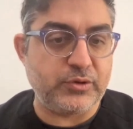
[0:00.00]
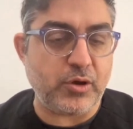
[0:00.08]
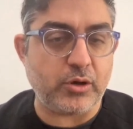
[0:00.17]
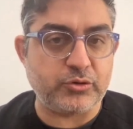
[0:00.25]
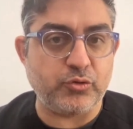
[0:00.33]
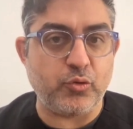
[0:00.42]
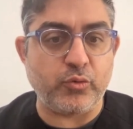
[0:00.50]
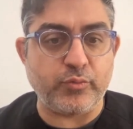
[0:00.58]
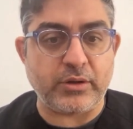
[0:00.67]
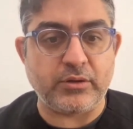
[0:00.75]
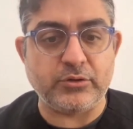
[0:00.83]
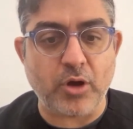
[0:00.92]
talk to your own
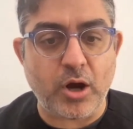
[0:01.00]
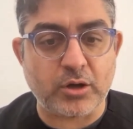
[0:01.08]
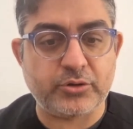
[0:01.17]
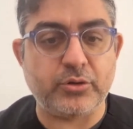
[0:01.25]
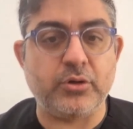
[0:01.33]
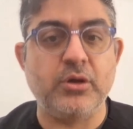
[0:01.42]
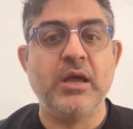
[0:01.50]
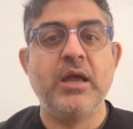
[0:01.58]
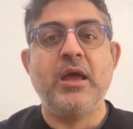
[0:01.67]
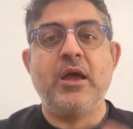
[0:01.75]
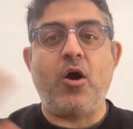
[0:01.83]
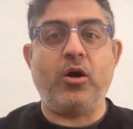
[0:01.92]
regular doctor.
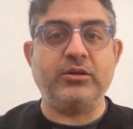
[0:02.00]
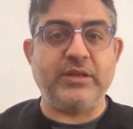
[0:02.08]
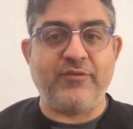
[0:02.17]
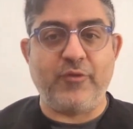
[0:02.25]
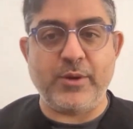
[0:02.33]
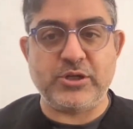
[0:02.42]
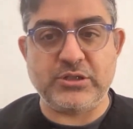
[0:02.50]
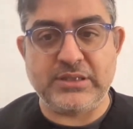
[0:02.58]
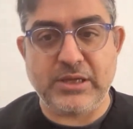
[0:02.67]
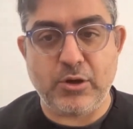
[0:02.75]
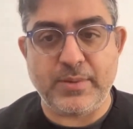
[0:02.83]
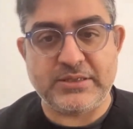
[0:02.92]
All the information
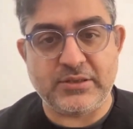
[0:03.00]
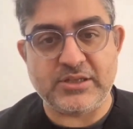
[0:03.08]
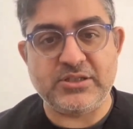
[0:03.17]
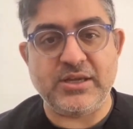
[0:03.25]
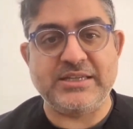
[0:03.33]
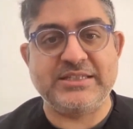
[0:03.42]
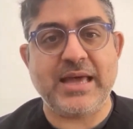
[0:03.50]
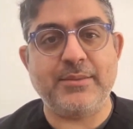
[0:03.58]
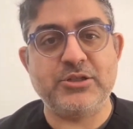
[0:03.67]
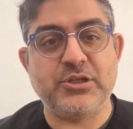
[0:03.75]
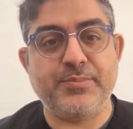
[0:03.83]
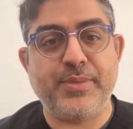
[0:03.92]
here basically does not
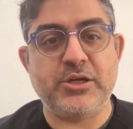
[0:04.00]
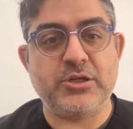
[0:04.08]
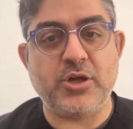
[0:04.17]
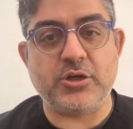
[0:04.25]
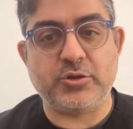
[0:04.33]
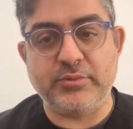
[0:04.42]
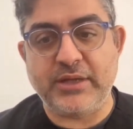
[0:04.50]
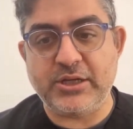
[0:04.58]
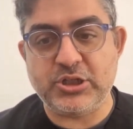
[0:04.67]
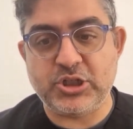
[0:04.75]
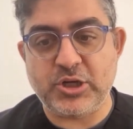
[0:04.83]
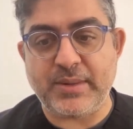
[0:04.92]
establish the patient doctor
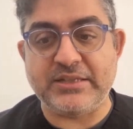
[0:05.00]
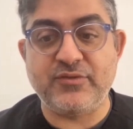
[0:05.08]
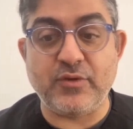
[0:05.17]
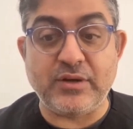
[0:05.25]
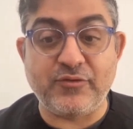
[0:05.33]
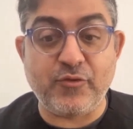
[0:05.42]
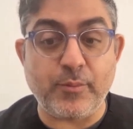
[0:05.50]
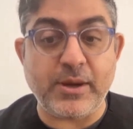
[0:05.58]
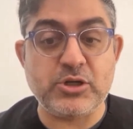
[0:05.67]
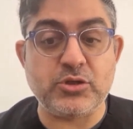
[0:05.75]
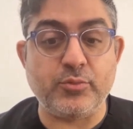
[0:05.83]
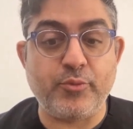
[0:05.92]
relationship and is for
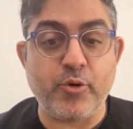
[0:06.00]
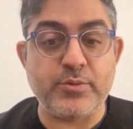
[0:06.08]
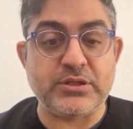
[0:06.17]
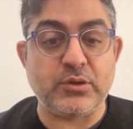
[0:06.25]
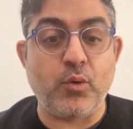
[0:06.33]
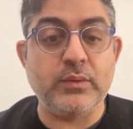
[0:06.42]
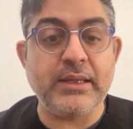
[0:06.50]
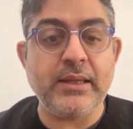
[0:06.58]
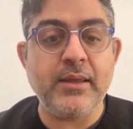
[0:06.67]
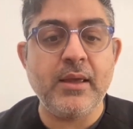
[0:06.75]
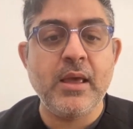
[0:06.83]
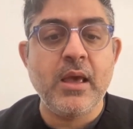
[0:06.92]
informational purposes
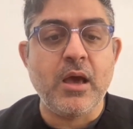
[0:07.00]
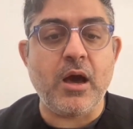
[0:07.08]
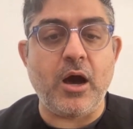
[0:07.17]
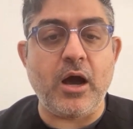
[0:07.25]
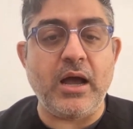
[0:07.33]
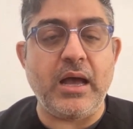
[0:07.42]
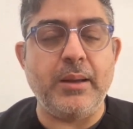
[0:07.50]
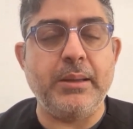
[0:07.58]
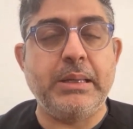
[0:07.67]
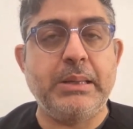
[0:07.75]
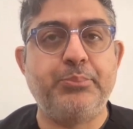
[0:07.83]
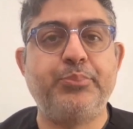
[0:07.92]
only. Uh,
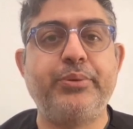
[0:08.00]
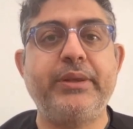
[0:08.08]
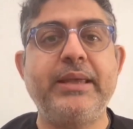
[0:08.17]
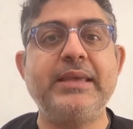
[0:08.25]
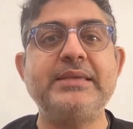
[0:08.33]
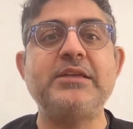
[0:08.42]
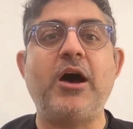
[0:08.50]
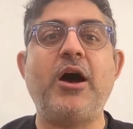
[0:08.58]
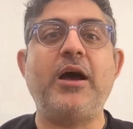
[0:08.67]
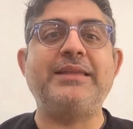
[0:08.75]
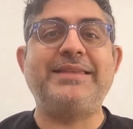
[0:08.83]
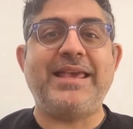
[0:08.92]
please
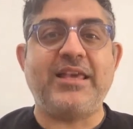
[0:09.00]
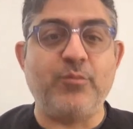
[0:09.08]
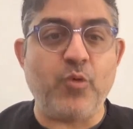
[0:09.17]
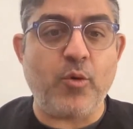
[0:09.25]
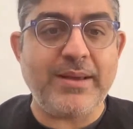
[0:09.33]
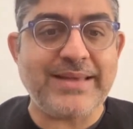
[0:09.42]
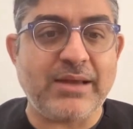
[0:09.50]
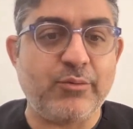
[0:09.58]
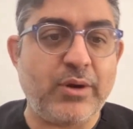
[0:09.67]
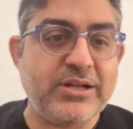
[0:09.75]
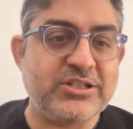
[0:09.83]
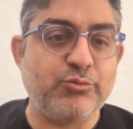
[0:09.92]
uh, take a moment and
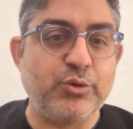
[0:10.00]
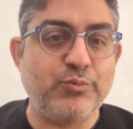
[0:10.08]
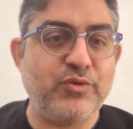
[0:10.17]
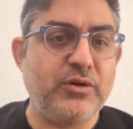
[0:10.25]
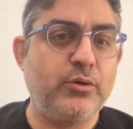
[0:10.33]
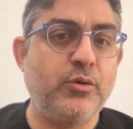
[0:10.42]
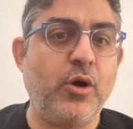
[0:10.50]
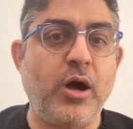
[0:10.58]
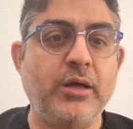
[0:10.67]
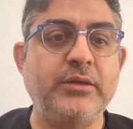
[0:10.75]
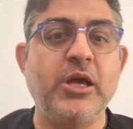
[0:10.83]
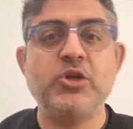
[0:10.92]
write us a review
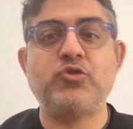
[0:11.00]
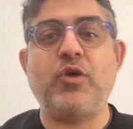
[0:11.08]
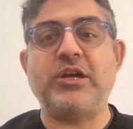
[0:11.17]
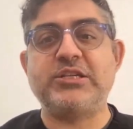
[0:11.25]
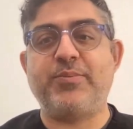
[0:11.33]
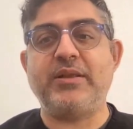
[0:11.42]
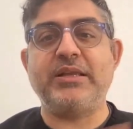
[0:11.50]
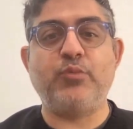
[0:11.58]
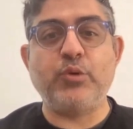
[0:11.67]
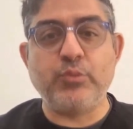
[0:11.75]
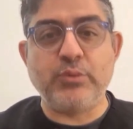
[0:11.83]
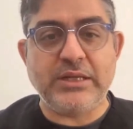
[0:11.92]
on Trustpilot.
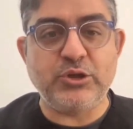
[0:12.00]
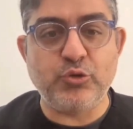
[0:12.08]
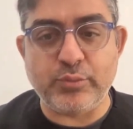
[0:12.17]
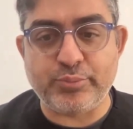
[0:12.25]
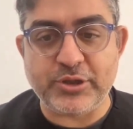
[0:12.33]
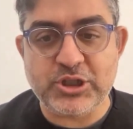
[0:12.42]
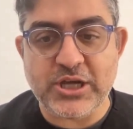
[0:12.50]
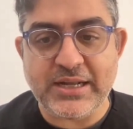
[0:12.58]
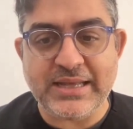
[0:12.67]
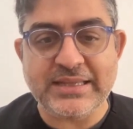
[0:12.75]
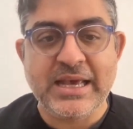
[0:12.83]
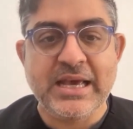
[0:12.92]
We really do appreciate
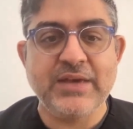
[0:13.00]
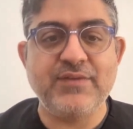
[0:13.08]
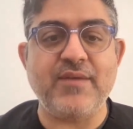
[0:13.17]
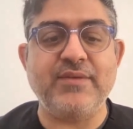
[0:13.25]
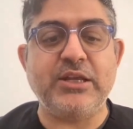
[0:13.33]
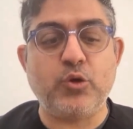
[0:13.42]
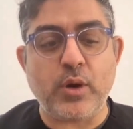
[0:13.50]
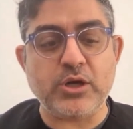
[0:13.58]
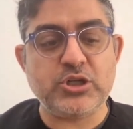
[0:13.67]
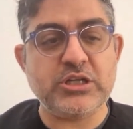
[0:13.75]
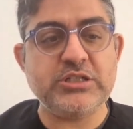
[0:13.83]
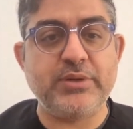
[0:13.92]
it. If you have any
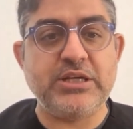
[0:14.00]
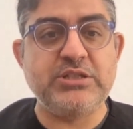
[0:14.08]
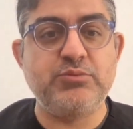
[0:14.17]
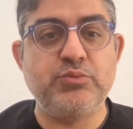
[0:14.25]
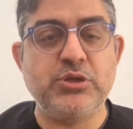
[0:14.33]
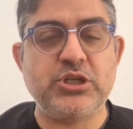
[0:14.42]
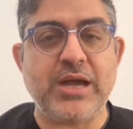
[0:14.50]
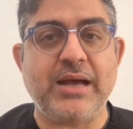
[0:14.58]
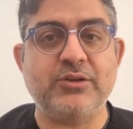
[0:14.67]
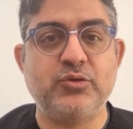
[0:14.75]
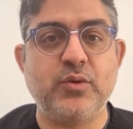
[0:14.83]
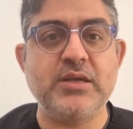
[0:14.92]
questions, please reach
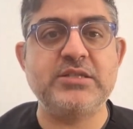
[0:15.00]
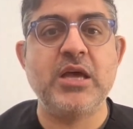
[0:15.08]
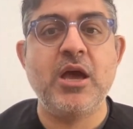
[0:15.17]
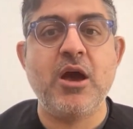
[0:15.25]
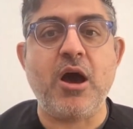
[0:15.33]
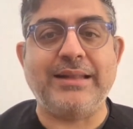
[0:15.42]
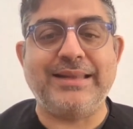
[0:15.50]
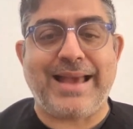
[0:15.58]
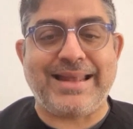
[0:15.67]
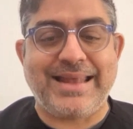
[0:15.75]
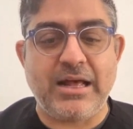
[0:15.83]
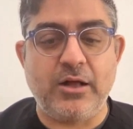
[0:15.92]
out to us at,
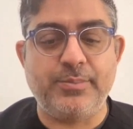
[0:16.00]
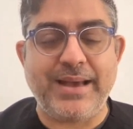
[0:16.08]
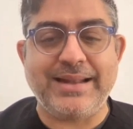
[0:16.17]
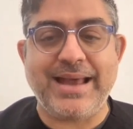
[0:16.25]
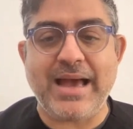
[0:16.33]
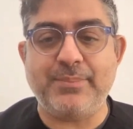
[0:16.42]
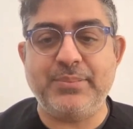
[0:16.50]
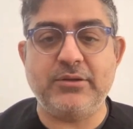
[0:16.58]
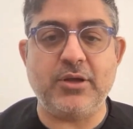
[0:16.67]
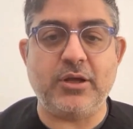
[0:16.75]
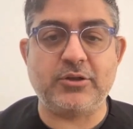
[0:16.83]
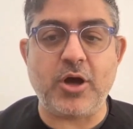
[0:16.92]
at help at
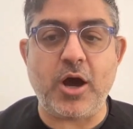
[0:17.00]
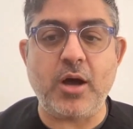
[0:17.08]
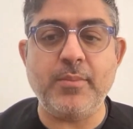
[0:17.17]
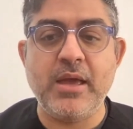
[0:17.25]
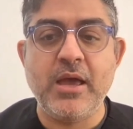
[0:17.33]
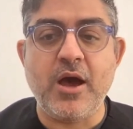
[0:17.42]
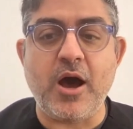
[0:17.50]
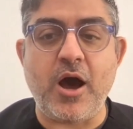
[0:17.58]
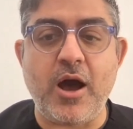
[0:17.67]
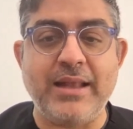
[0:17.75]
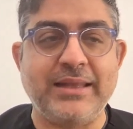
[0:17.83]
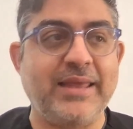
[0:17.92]
happyhead.com.
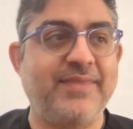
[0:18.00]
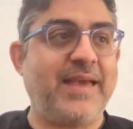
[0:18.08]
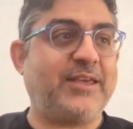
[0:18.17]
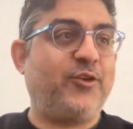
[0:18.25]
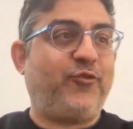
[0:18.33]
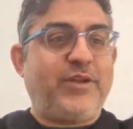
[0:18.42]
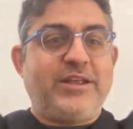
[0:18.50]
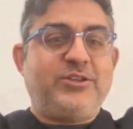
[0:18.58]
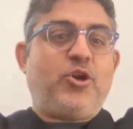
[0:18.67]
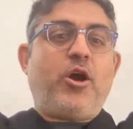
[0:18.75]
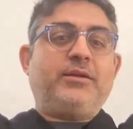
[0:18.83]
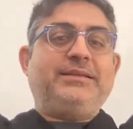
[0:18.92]
Uh, and again, thank you for the
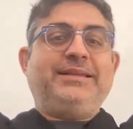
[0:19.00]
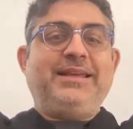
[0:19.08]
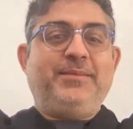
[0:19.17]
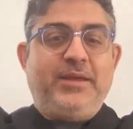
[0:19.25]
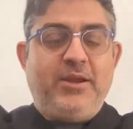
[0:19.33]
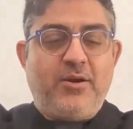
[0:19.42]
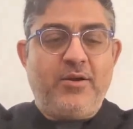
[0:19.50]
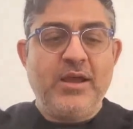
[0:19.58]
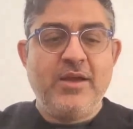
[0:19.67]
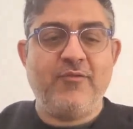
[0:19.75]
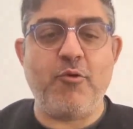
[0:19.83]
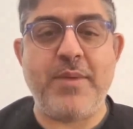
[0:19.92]
entire team
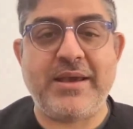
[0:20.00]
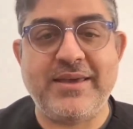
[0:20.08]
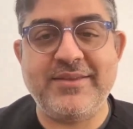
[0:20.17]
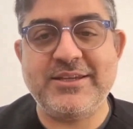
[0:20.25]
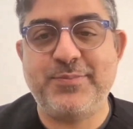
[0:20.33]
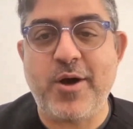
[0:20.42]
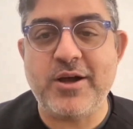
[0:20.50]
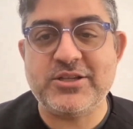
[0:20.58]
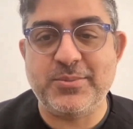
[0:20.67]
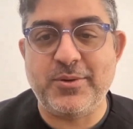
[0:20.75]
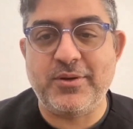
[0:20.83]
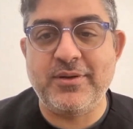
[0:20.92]
here for making this
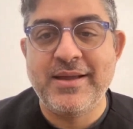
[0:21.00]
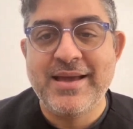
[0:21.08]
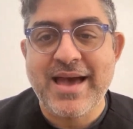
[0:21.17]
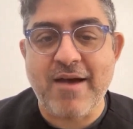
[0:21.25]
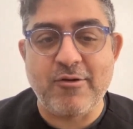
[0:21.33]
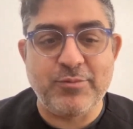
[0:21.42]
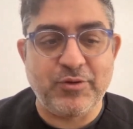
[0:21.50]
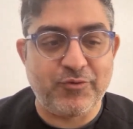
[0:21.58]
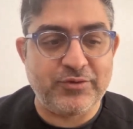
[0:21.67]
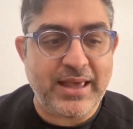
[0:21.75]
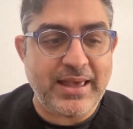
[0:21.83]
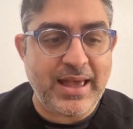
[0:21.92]
possible. Have a
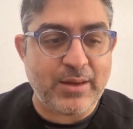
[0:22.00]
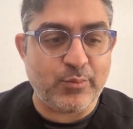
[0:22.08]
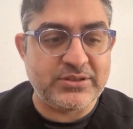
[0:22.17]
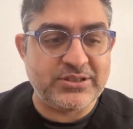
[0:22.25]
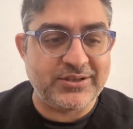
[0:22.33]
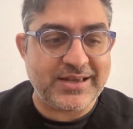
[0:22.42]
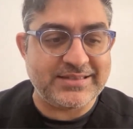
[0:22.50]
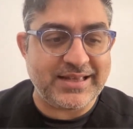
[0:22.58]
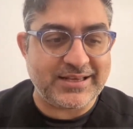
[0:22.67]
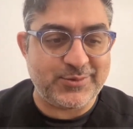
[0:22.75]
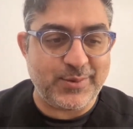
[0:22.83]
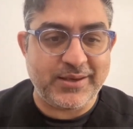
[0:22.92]
beautiful day, and we'll see you guys
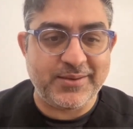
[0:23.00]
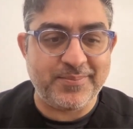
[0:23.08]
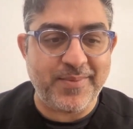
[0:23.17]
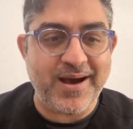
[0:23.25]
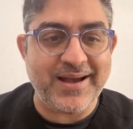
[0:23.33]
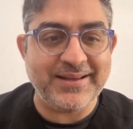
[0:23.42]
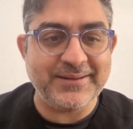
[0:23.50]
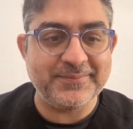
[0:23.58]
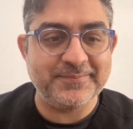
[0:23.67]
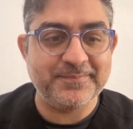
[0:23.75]
next week. Bye.